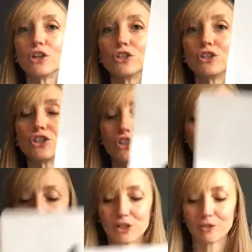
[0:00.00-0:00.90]

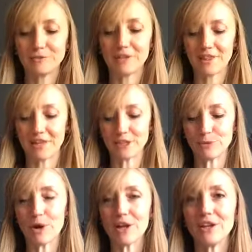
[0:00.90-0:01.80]
Shh,
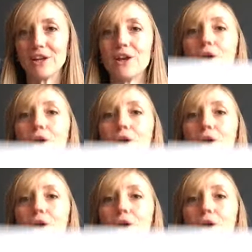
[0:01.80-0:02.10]
this one.